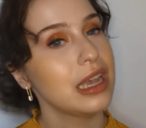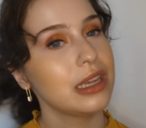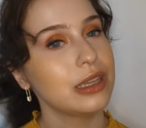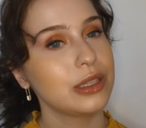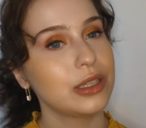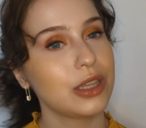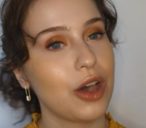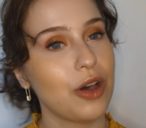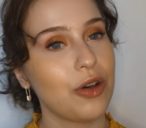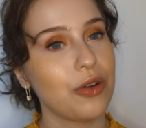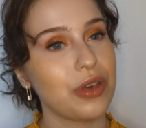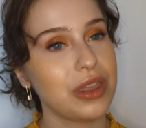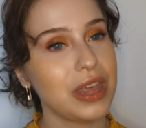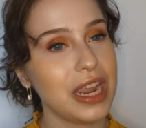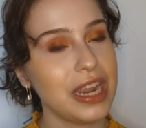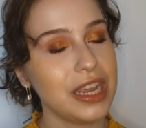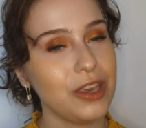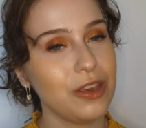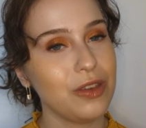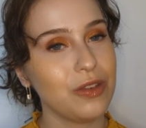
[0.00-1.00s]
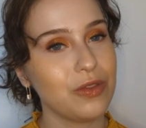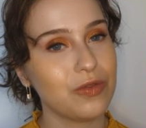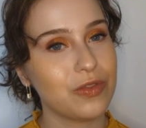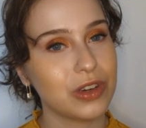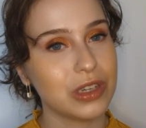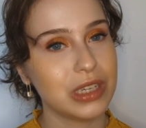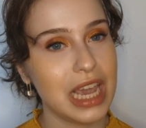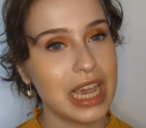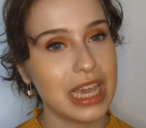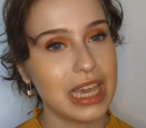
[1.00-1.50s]
So thank you for
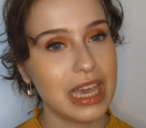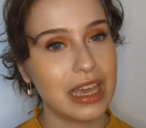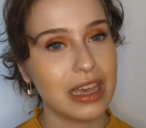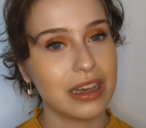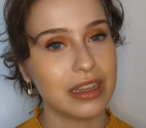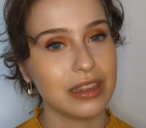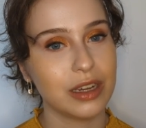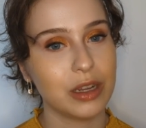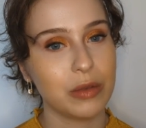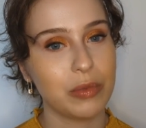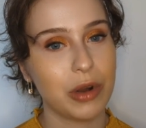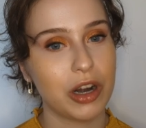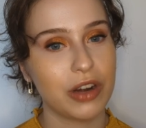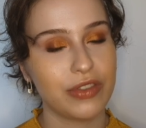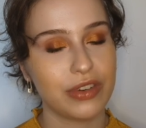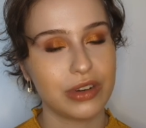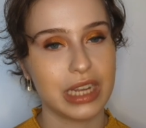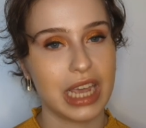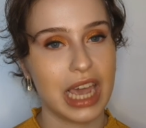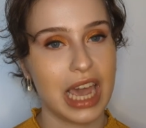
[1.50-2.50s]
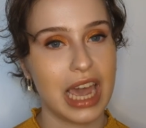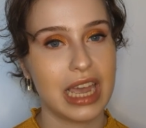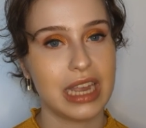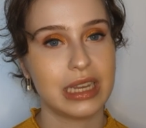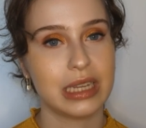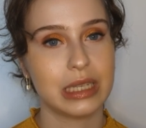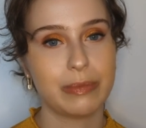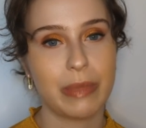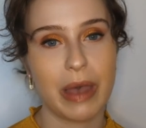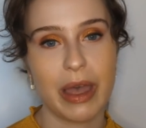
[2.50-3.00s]
taking a little part of your day
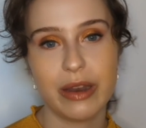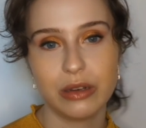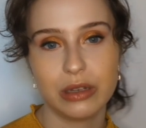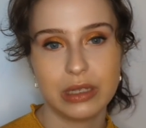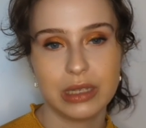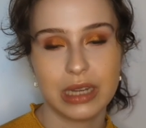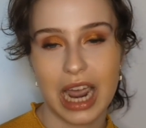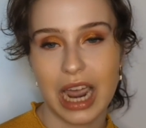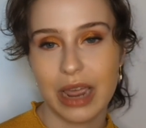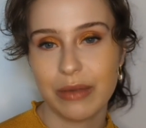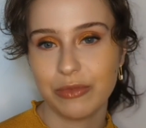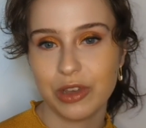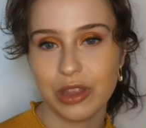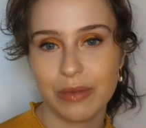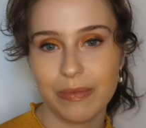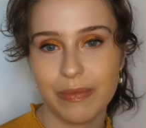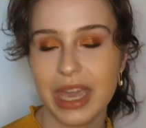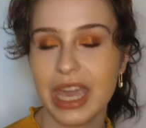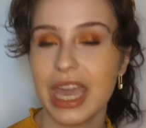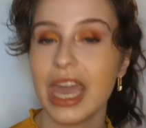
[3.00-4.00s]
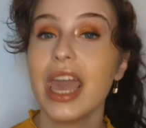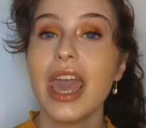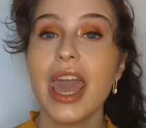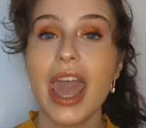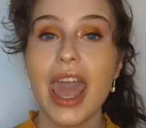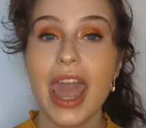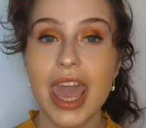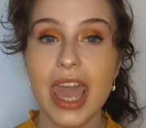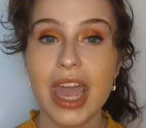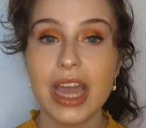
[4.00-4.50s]
to spend time with me,
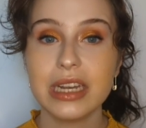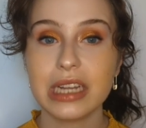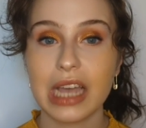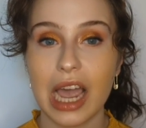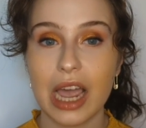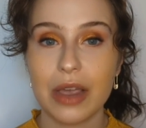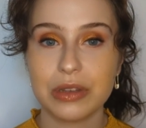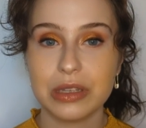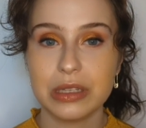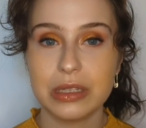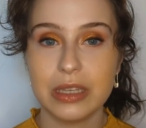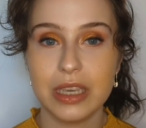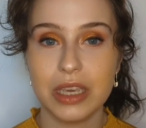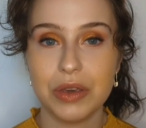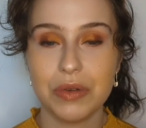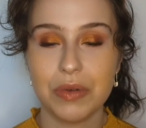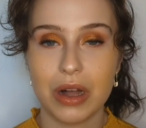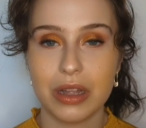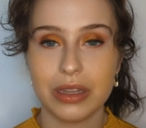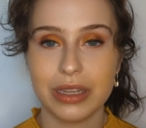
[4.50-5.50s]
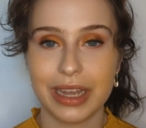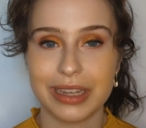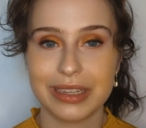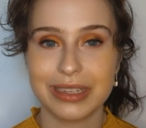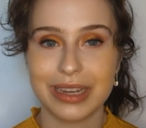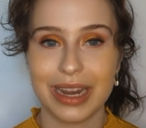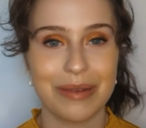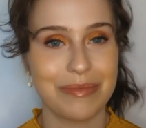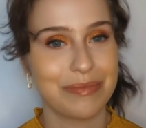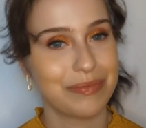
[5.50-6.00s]
and I will see you all next
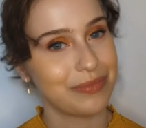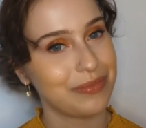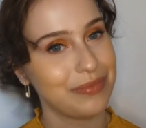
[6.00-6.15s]
time.